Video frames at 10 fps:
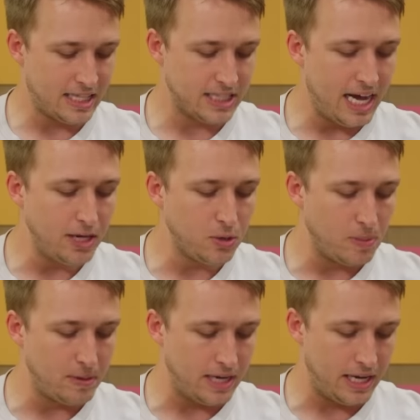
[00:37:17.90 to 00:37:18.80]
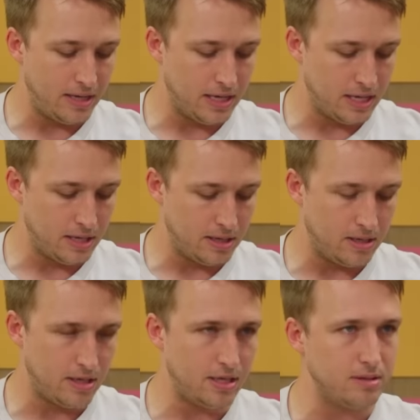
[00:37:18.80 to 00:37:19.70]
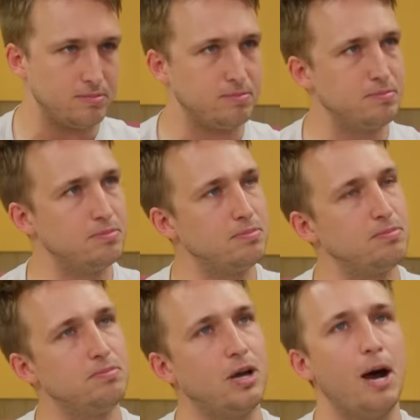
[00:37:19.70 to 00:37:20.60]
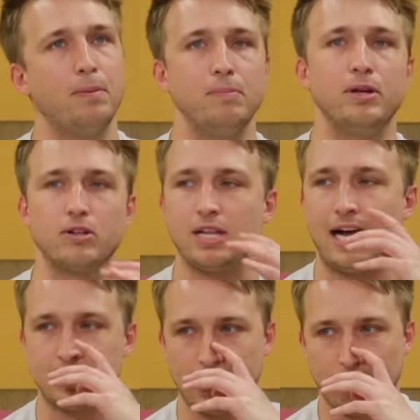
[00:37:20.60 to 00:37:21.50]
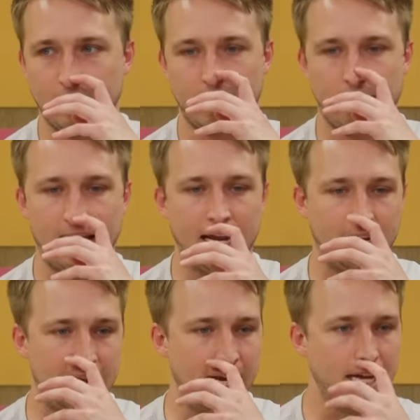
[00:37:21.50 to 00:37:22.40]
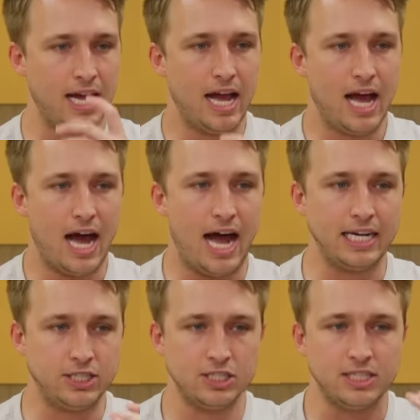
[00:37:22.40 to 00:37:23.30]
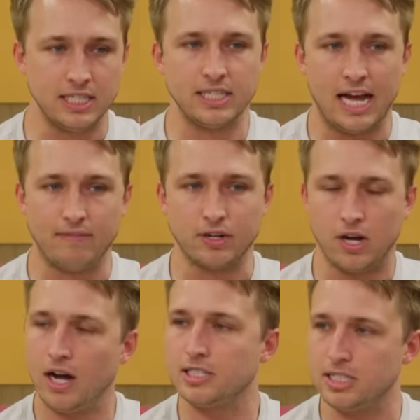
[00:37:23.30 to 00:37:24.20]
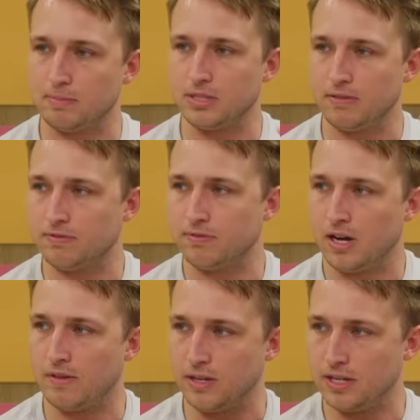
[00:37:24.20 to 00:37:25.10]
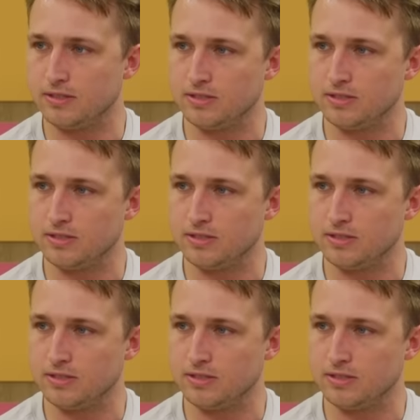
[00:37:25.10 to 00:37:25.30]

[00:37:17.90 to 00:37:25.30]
because I grew up in a upper middle class area, and like I just didn't have a concept of it,